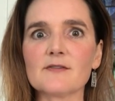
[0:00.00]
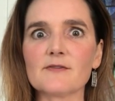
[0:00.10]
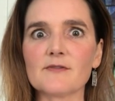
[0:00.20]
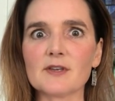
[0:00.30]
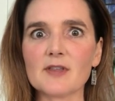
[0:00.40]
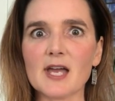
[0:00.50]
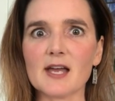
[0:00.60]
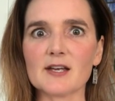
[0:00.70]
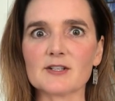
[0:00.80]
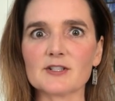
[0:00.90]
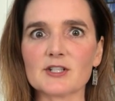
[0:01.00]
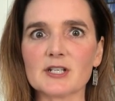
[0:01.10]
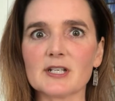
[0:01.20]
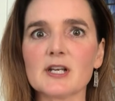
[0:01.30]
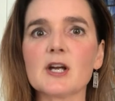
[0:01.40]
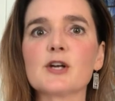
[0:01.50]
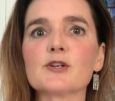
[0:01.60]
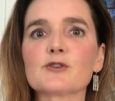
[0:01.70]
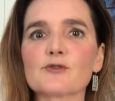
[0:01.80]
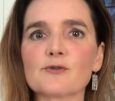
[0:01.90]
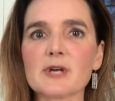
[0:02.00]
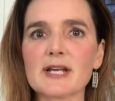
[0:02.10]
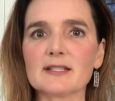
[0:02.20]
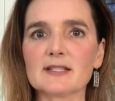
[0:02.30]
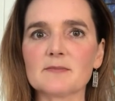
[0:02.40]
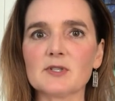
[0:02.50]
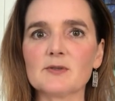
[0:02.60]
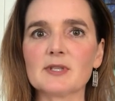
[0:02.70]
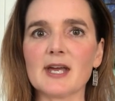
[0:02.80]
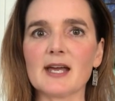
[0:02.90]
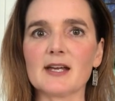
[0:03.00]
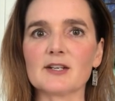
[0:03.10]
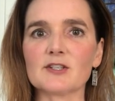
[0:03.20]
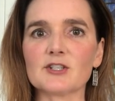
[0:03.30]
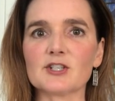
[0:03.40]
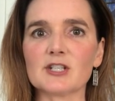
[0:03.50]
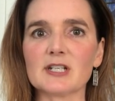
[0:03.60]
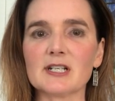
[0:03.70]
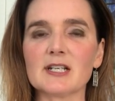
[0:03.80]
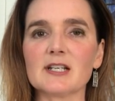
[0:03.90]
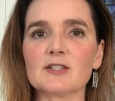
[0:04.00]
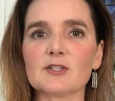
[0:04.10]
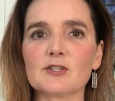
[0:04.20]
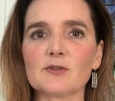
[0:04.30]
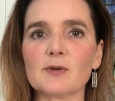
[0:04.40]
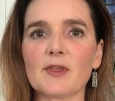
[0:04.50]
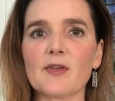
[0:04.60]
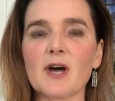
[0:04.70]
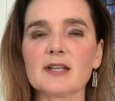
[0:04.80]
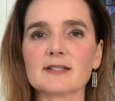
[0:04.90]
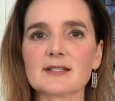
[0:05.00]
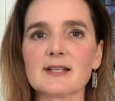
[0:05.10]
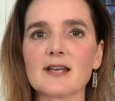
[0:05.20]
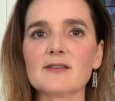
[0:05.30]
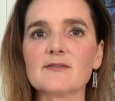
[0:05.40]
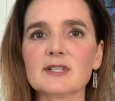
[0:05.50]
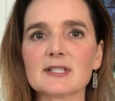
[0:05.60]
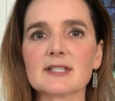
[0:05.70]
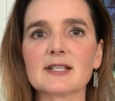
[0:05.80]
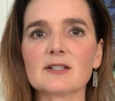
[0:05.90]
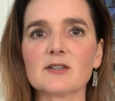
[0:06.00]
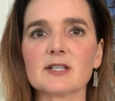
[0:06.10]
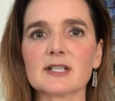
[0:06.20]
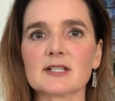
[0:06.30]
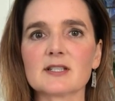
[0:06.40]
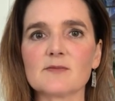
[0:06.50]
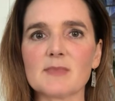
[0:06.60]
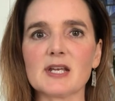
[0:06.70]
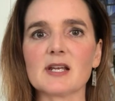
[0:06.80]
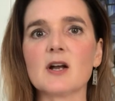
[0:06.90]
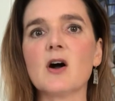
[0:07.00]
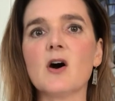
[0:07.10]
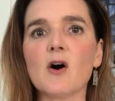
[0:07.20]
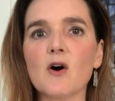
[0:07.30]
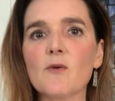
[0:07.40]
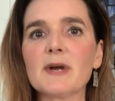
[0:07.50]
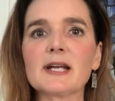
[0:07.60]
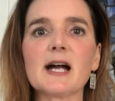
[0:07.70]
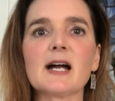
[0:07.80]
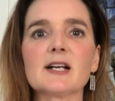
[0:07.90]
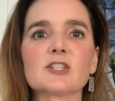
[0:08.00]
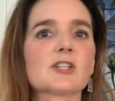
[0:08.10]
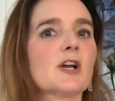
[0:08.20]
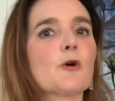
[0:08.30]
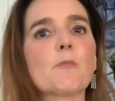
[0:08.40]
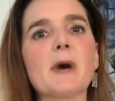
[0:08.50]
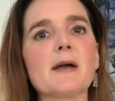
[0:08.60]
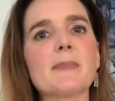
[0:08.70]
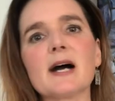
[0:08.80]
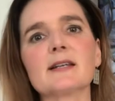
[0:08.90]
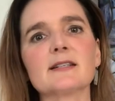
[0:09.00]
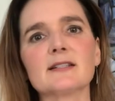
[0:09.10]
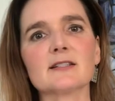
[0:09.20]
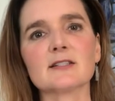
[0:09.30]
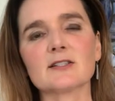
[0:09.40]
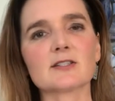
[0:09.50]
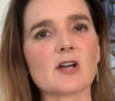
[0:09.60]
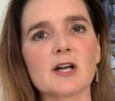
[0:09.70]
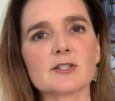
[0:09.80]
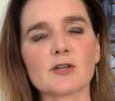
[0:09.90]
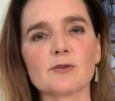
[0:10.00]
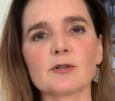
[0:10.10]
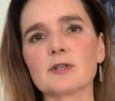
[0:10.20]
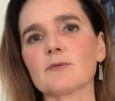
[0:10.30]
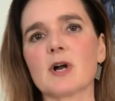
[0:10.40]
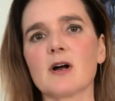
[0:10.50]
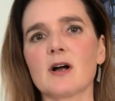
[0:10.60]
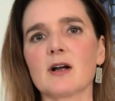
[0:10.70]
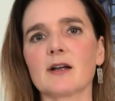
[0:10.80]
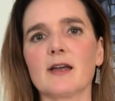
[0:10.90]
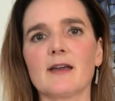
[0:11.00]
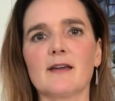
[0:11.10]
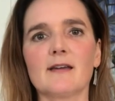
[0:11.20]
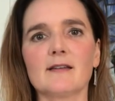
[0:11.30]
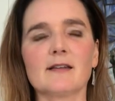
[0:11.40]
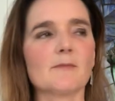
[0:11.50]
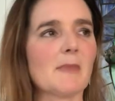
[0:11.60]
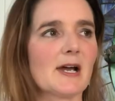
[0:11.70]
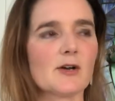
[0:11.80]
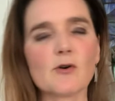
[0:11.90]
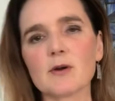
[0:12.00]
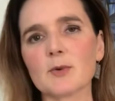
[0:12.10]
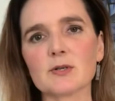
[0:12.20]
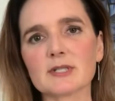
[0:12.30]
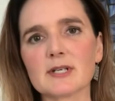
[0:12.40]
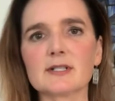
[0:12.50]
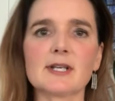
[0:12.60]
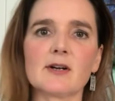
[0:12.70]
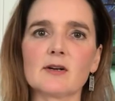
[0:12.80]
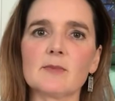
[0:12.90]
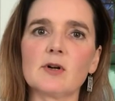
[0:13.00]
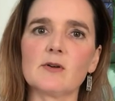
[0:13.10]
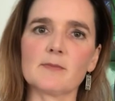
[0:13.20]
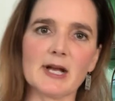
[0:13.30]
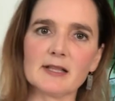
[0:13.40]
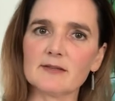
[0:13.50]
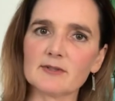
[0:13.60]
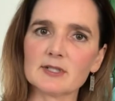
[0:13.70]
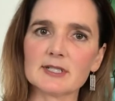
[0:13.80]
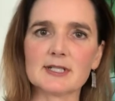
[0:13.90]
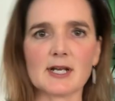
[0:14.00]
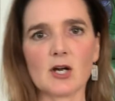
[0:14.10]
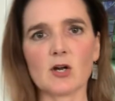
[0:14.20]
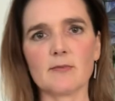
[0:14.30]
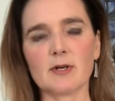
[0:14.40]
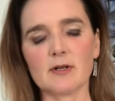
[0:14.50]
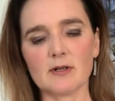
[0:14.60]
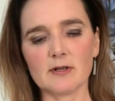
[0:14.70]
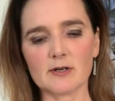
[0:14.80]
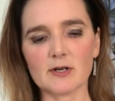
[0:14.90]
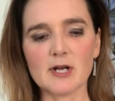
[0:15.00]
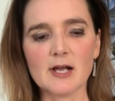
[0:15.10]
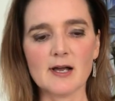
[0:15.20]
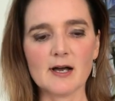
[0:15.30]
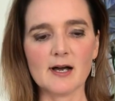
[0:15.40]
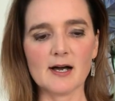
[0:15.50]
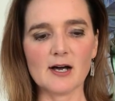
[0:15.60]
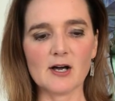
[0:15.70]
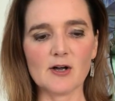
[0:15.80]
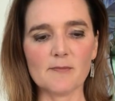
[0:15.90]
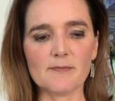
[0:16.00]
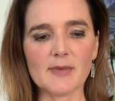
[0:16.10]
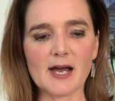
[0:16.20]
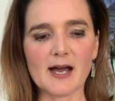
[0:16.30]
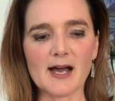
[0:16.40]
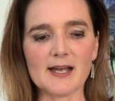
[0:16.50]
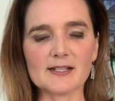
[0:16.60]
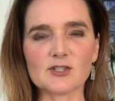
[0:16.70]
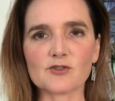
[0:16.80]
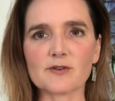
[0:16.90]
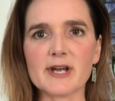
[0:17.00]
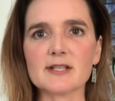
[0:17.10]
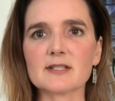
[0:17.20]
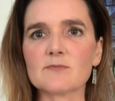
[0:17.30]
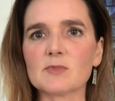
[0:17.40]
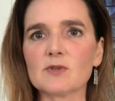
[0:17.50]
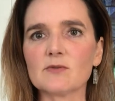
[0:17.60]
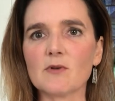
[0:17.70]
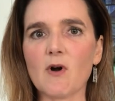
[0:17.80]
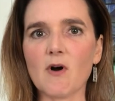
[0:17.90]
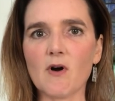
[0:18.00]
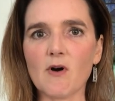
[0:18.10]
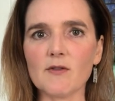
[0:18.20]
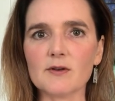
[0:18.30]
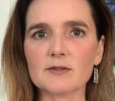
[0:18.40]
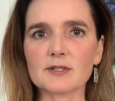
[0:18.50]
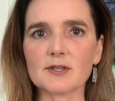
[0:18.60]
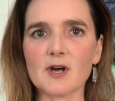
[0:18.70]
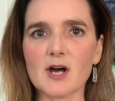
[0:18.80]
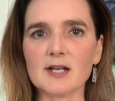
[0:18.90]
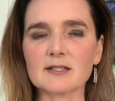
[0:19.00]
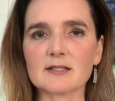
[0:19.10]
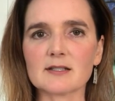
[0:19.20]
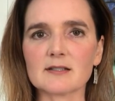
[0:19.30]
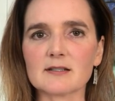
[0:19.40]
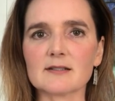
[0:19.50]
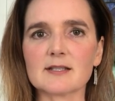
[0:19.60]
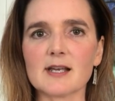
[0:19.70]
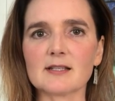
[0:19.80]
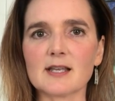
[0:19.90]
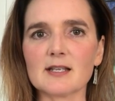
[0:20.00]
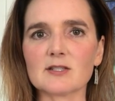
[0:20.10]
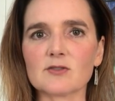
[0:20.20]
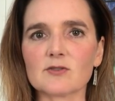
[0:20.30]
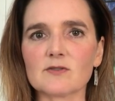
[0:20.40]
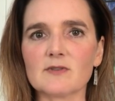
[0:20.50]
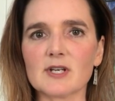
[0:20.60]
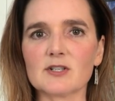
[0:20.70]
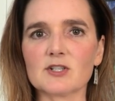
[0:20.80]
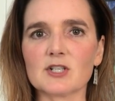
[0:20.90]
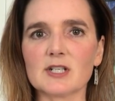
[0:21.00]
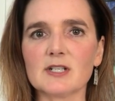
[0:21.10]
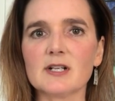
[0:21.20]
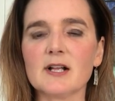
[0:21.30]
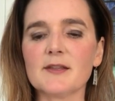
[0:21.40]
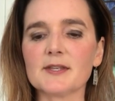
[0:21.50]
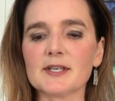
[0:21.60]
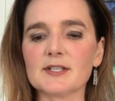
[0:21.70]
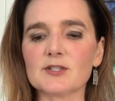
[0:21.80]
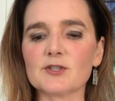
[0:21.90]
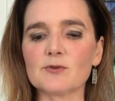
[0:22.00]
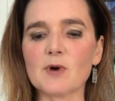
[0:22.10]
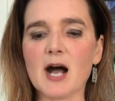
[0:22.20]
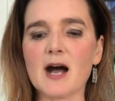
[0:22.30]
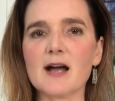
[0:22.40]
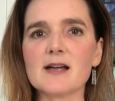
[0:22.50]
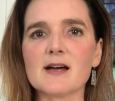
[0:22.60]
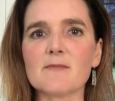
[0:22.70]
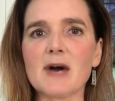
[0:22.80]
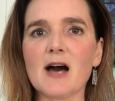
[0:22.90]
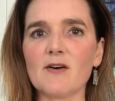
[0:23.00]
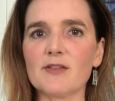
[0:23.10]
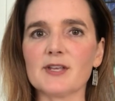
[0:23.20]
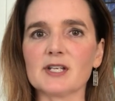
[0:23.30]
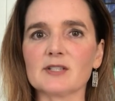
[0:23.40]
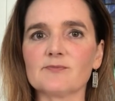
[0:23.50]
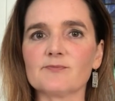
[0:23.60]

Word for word: feel that energy, transmute that energy into a thought instead of it signaling to me, oh my gosh, my body is gone totally wrong and my hormones are terrible or my liver is terrible or um, I transmute all those thoughts, take that surge of energy into I am healthy,